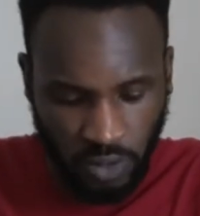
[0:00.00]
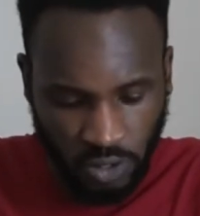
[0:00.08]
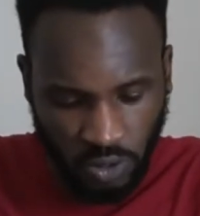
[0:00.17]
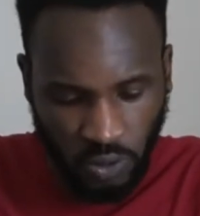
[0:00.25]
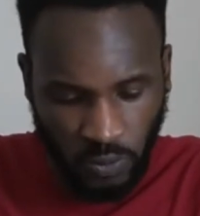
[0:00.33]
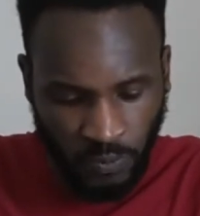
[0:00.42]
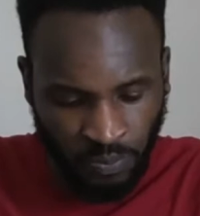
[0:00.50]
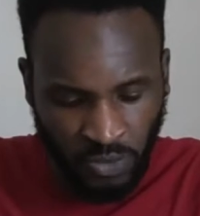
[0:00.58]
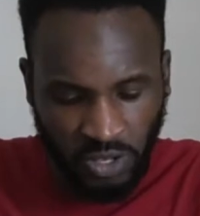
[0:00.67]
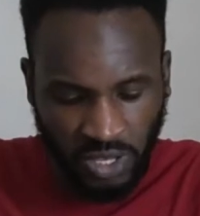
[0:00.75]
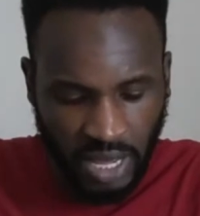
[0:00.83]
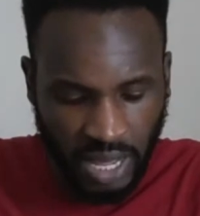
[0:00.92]
So
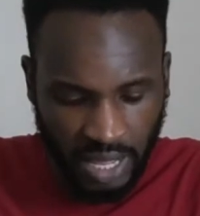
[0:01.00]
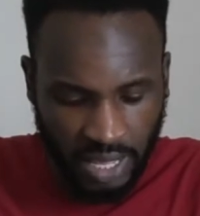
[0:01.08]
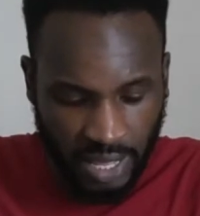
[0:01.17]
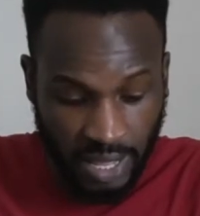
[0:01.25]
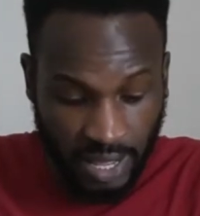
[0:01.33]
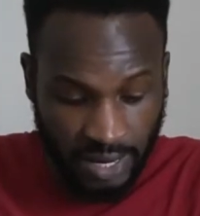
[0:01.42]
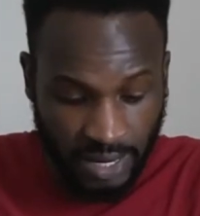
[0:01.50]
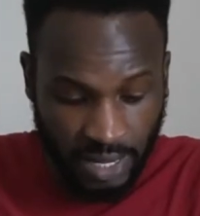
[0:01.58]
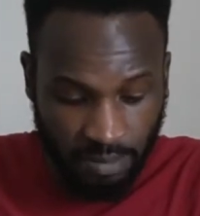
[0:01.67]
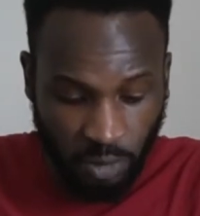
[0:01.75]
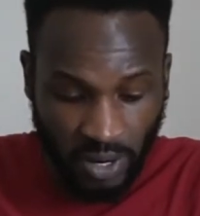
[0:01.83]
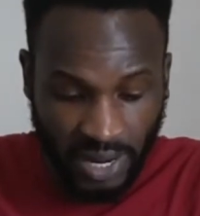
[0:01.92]
yeah, and
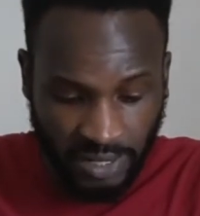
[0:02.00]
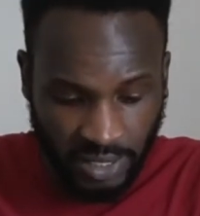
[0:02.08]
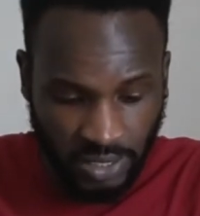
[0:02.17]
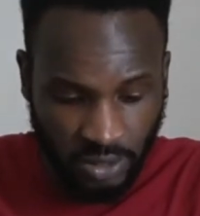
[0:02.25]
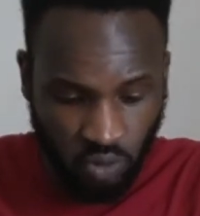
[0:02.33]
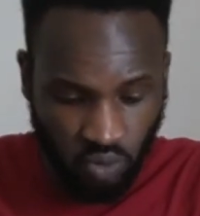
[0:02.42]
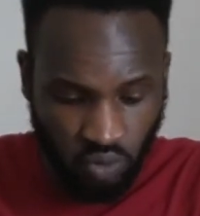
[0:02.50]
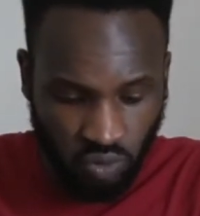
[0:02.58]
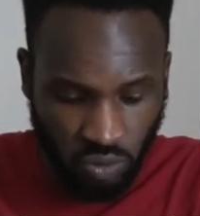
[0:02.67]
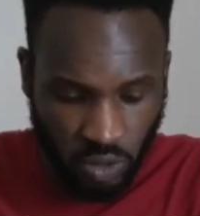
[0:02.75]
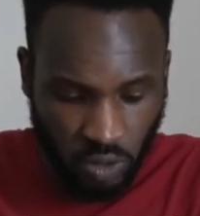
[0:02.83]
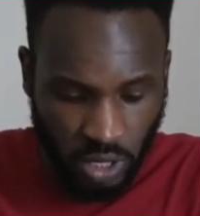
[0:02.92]
other thing too,
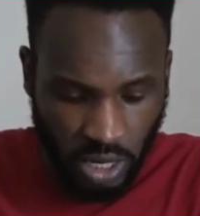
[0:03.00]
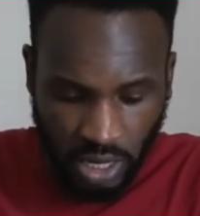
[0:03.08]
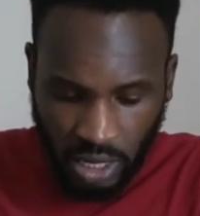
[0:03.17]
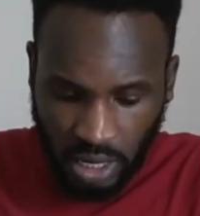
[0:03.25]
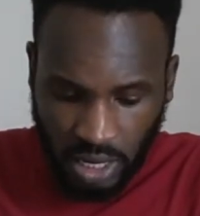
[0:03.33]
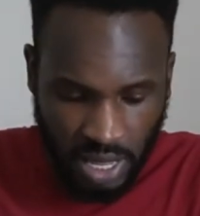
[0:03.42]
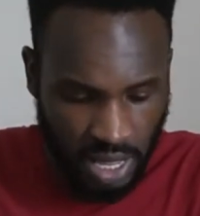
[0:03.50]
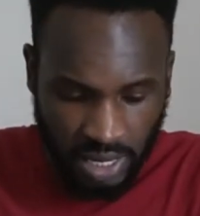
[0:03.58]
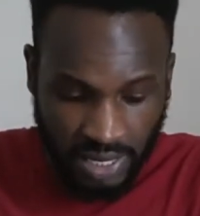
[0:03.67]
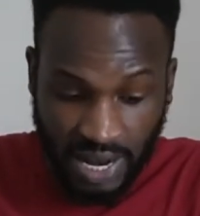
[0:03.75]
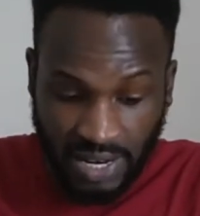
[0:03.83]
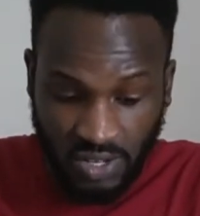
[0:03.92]
yeah,
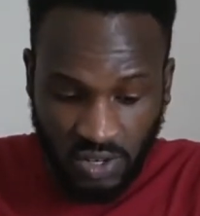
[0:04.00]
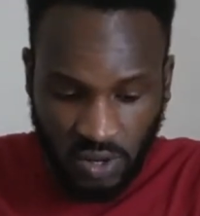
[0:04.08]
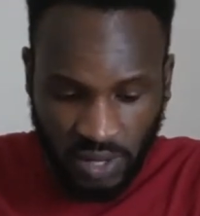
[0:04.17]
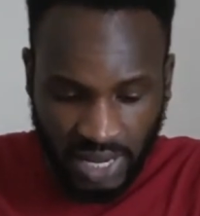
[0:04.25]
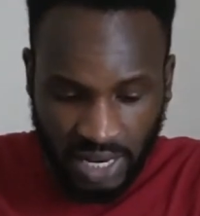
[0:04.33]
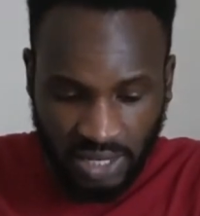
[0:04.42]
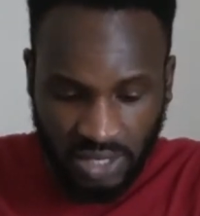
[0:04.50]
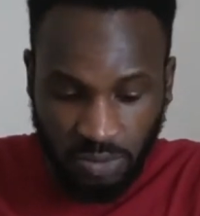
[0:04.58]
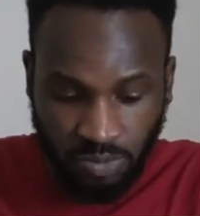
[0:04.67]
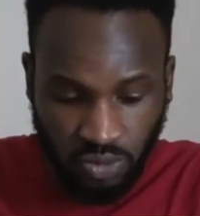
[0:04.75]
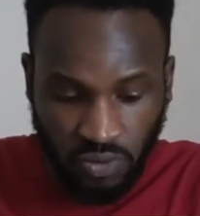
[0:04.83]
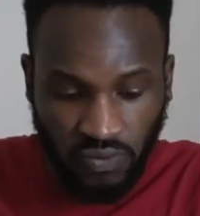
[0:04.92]
that is all. That is the
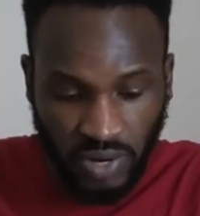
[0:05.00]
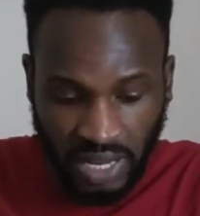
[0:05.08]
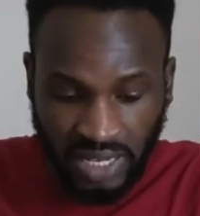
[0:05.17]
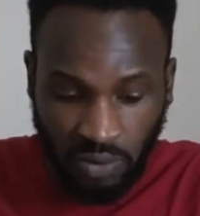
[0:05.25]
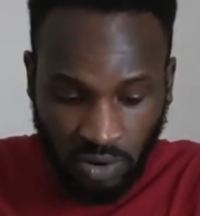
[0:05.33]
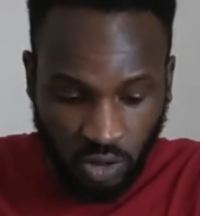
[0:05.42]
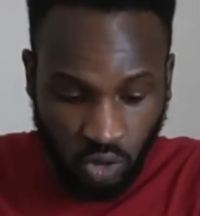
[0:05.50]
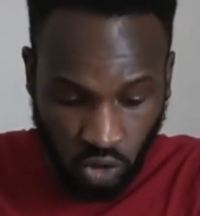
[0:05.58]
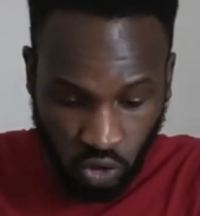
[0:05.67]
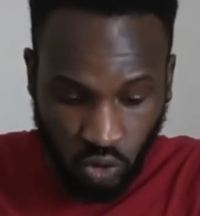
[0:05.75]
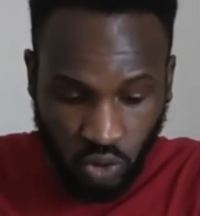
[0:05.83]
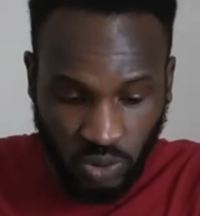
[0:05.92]
proof that I want to
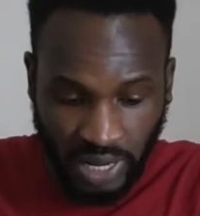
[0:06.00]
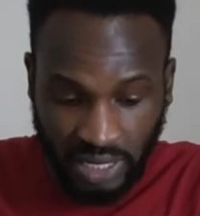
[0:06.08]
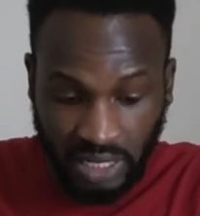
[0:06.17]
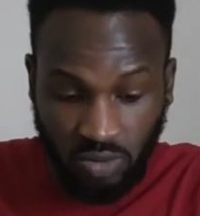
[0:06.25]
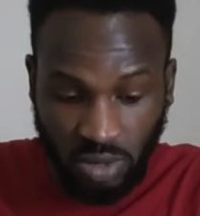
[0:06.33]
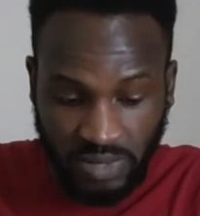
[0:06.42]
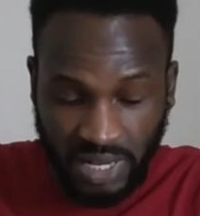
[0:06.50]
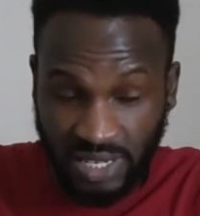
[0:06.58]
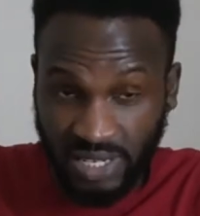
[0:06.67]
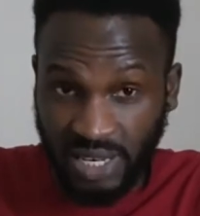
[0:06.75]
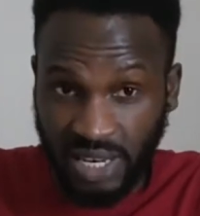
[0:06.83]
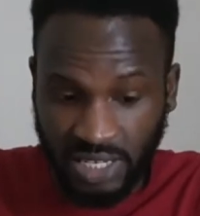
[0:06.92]
show you that this website
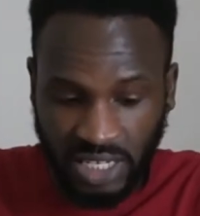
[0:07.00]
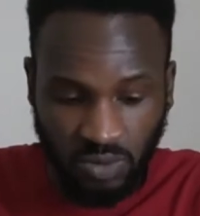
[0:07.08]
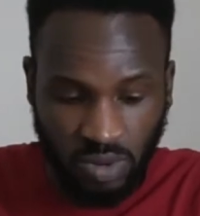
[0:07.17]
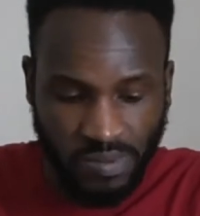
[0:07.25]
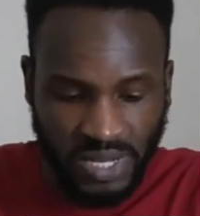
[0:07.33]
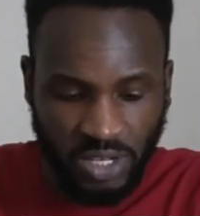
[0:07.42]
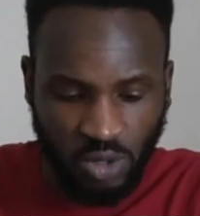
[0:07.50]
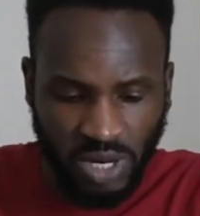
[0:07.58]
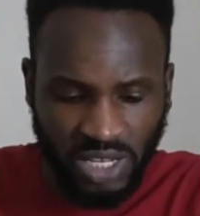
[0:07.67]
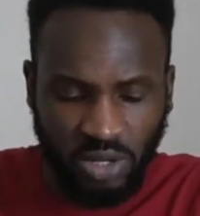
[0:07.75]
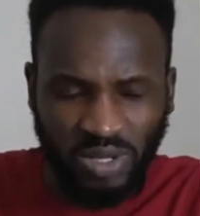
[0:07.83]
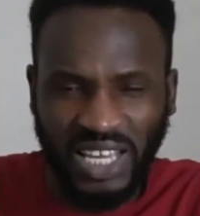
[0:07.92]
is a legit website. So
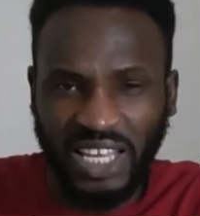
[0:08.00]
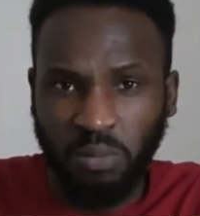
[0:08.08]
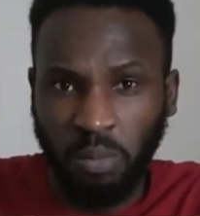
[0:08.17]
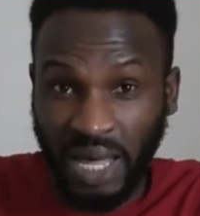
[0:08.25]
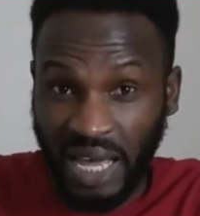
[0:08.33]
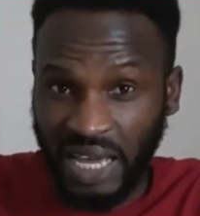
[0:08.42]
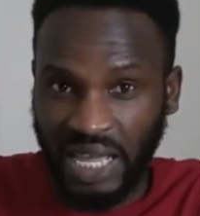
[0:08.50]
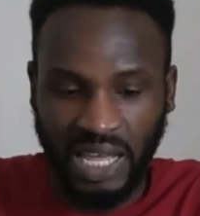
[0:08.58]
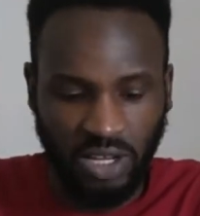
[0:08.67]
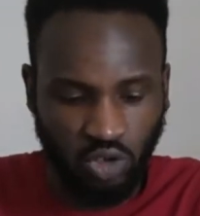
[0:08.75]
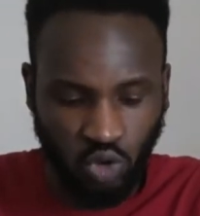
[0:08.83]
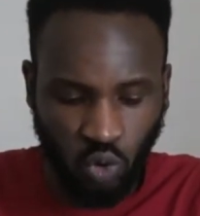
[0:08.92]
let us head back
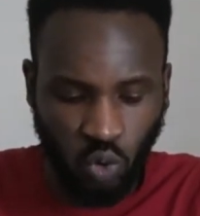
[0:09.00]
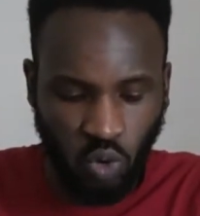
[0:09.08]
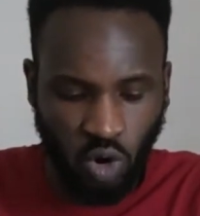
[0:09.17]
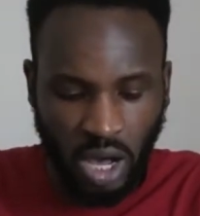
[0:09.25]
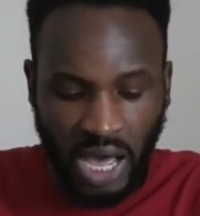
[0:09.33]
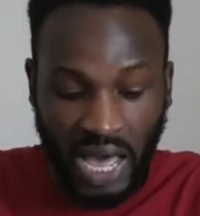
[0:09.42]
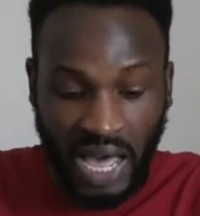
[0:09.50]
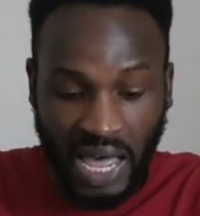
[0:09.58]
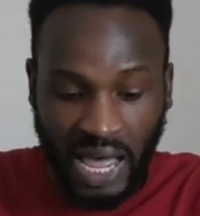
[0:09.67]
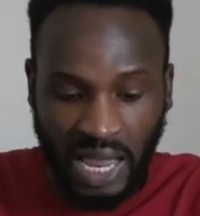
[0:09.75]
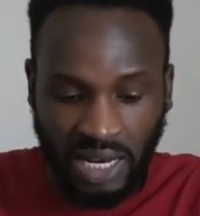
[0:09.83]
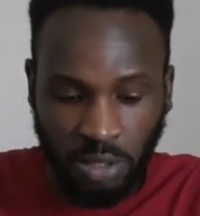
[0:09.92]
to
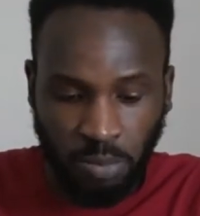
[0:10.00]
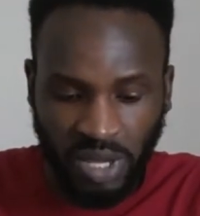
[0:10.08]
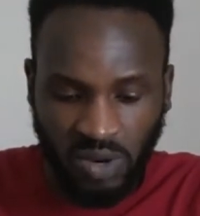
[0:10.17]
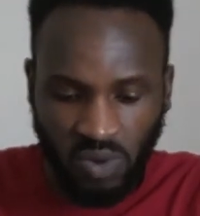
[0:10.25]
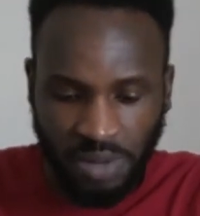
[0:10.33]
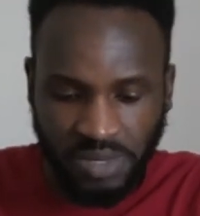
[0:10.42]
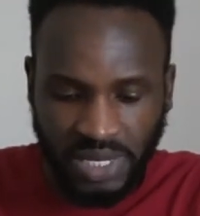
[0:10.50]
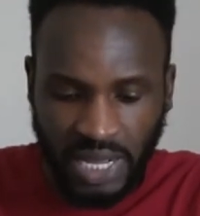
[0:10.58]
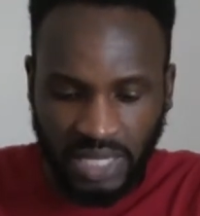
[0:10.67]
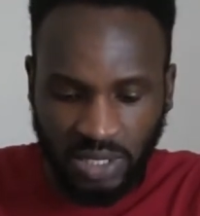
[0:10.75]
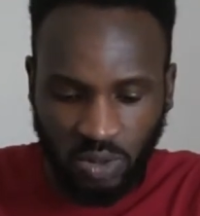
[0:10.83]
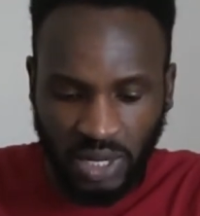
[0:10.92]
the main
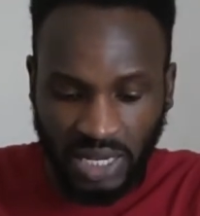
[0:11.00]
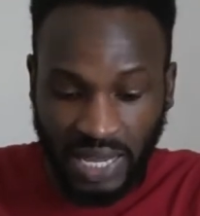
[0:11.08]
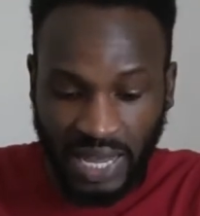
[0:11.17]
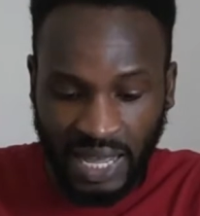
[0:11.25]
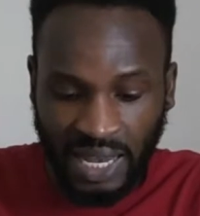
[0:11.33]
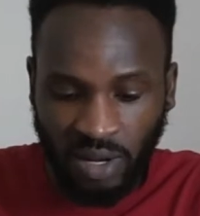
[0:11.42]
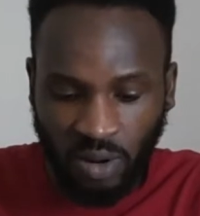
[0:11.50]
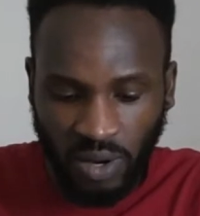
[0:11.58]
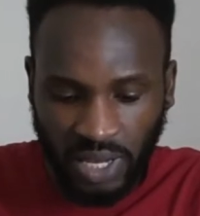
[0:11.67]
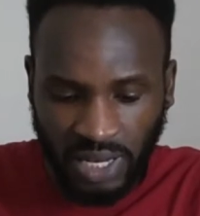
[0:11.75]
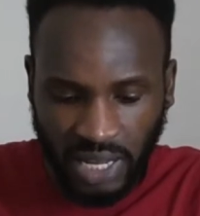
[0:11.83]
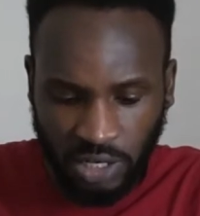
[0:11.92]
website so that I can log
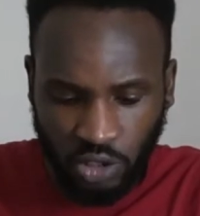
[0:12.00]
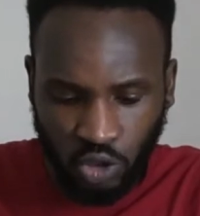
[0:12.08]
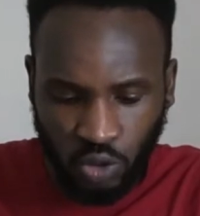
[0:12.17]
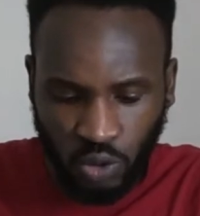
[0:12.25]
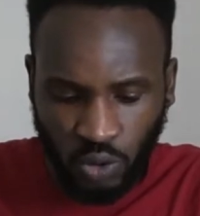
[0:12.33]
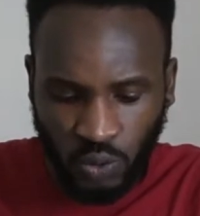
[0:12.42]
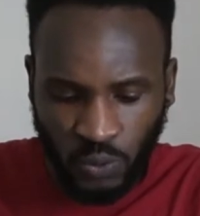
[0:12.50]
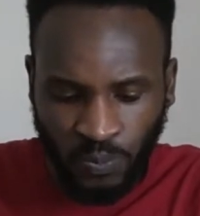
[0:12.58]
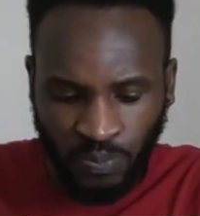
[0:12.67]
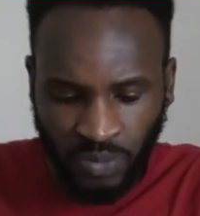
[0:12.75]
in and show you